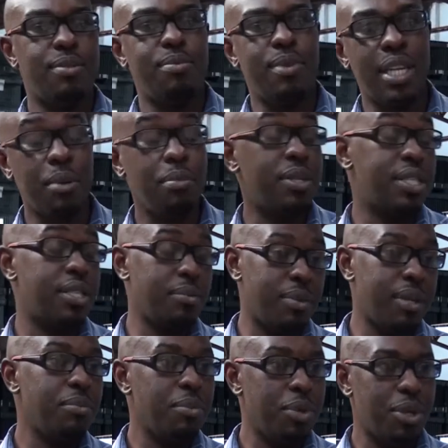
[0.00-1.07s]
My name is
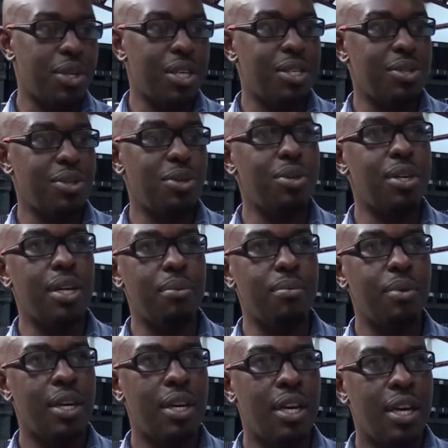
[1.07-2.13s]
Simba Mhuriro, as you know.
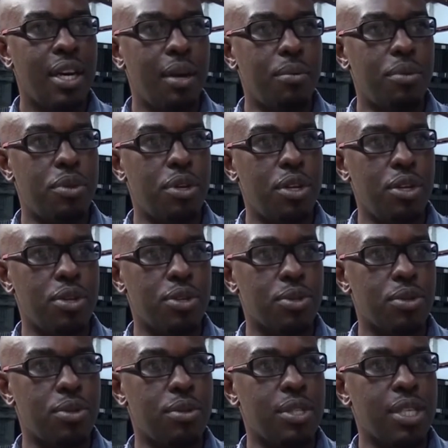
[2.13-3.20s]
I'm 30 years
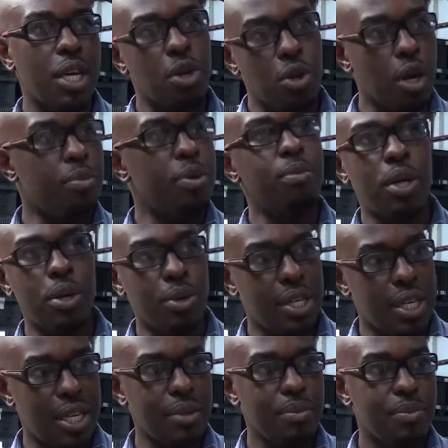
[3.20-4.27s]
old. I grew up in Marondera.